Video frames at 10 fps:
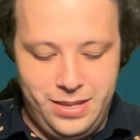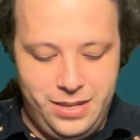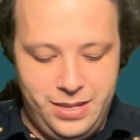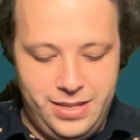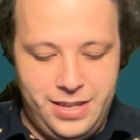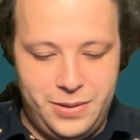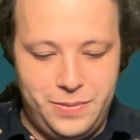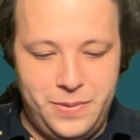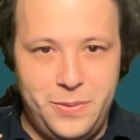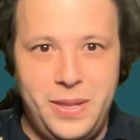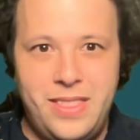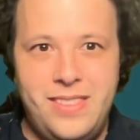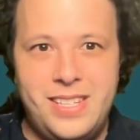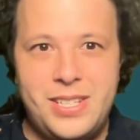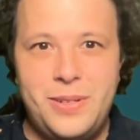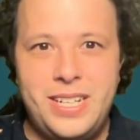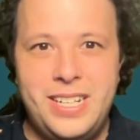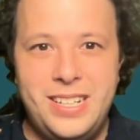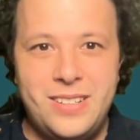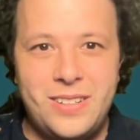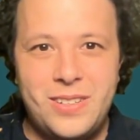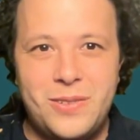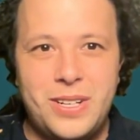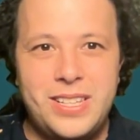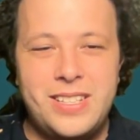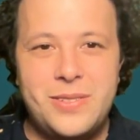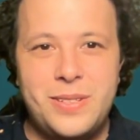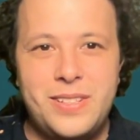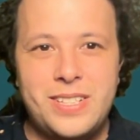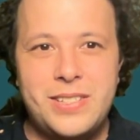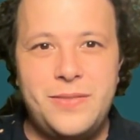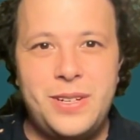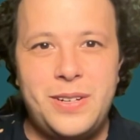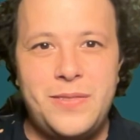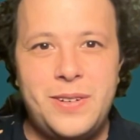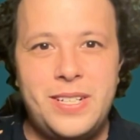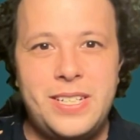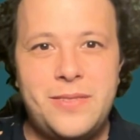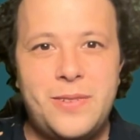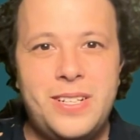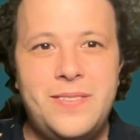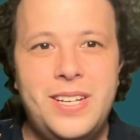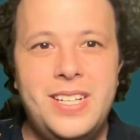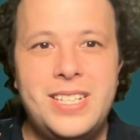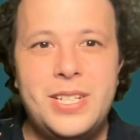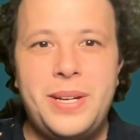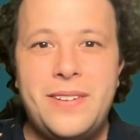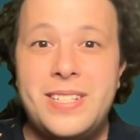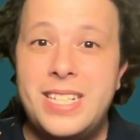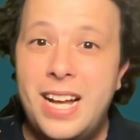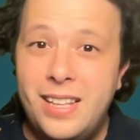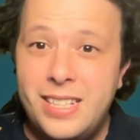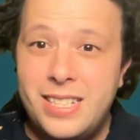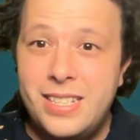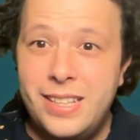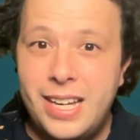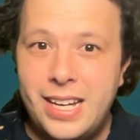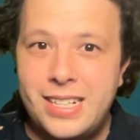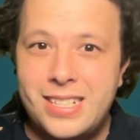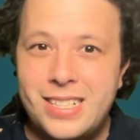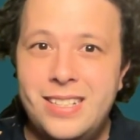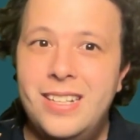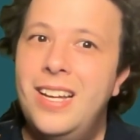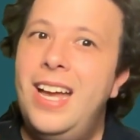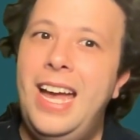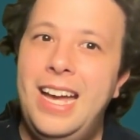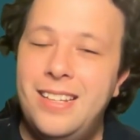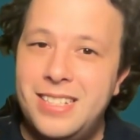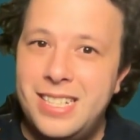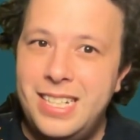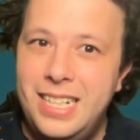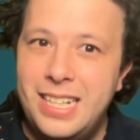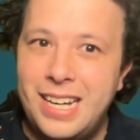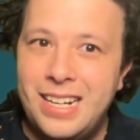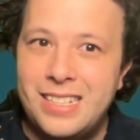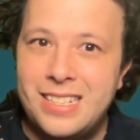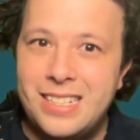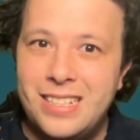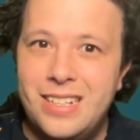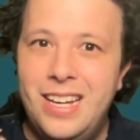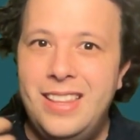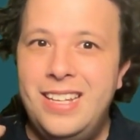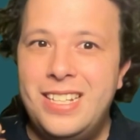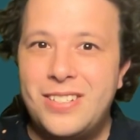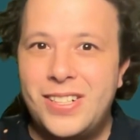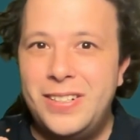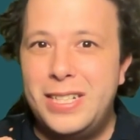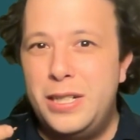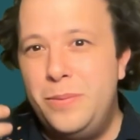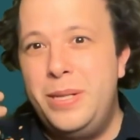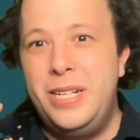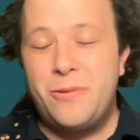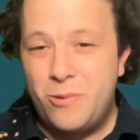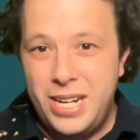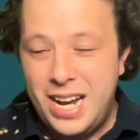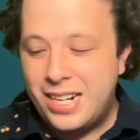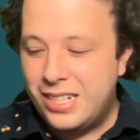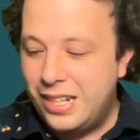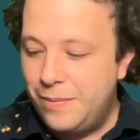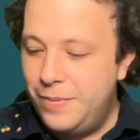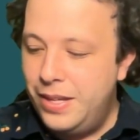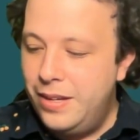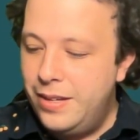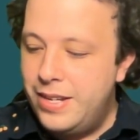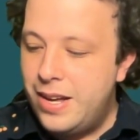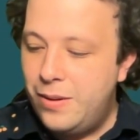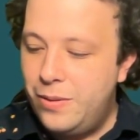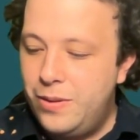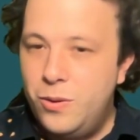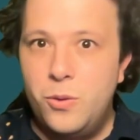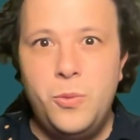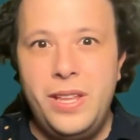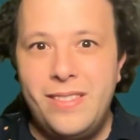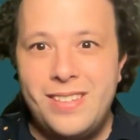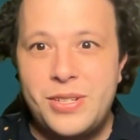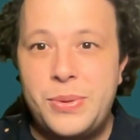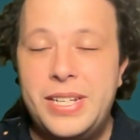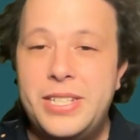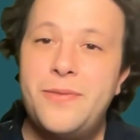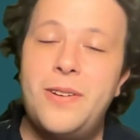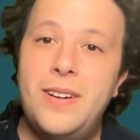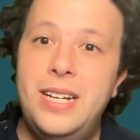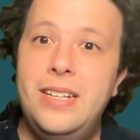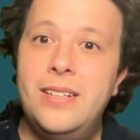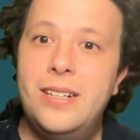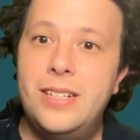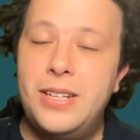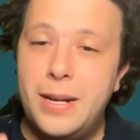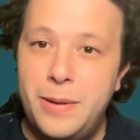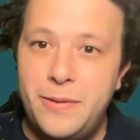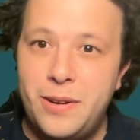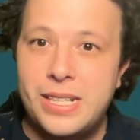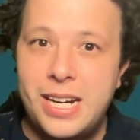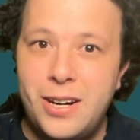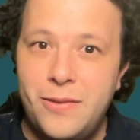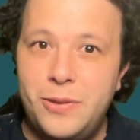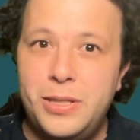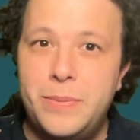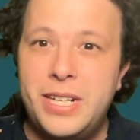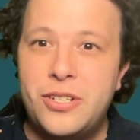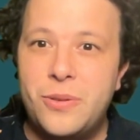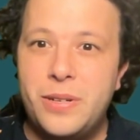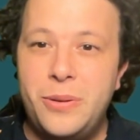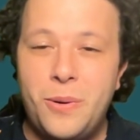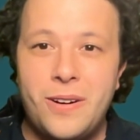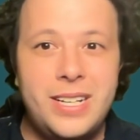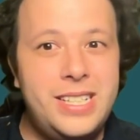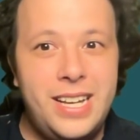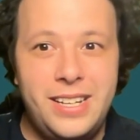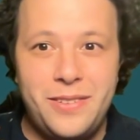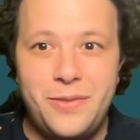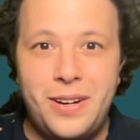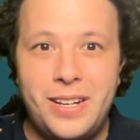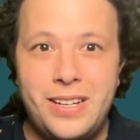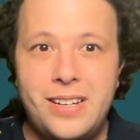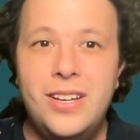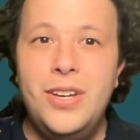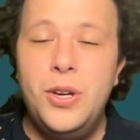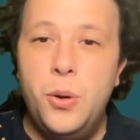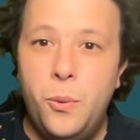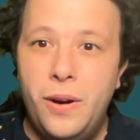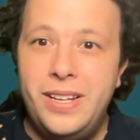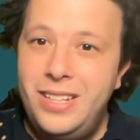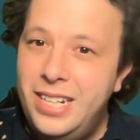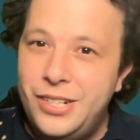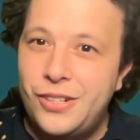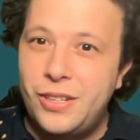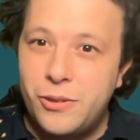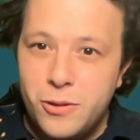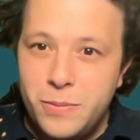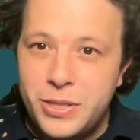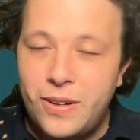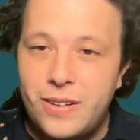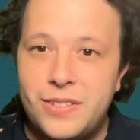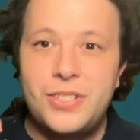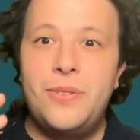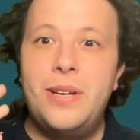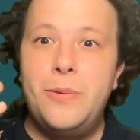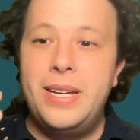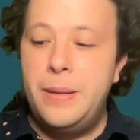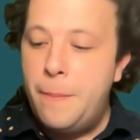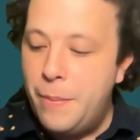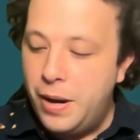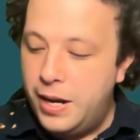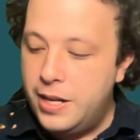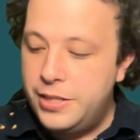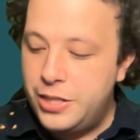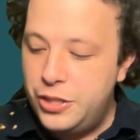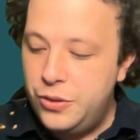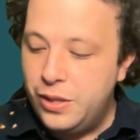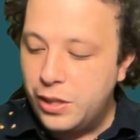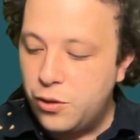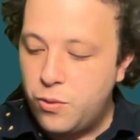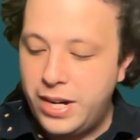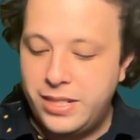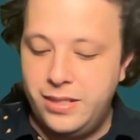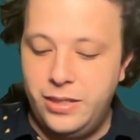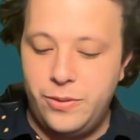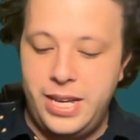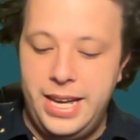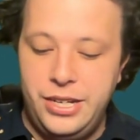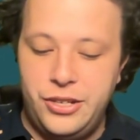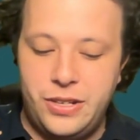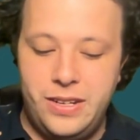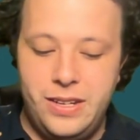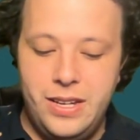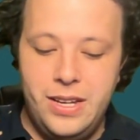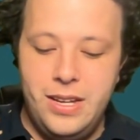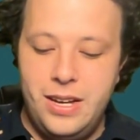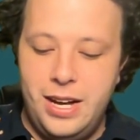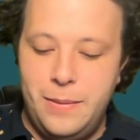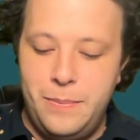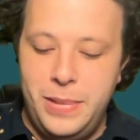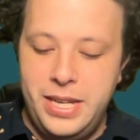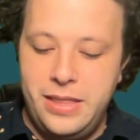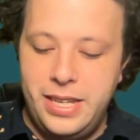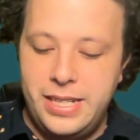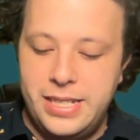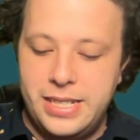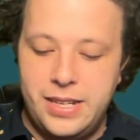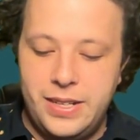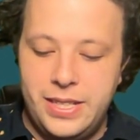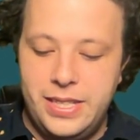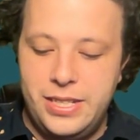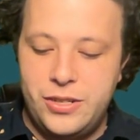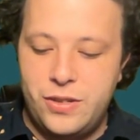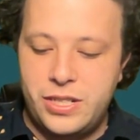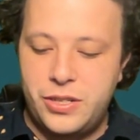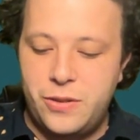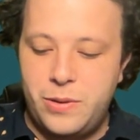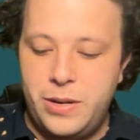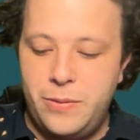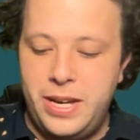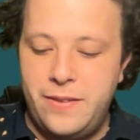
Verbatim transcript: So with this one here, right, this one looks very, very different. So we have salicylic acid and acetic acid, and these are going to be reacting. Now, with this one, it's very, uh, you got to be very careful to make sure you are identifying what each of the groups are, so that way it bonds to the correct location. Um, big thing is on this structure, right, we have an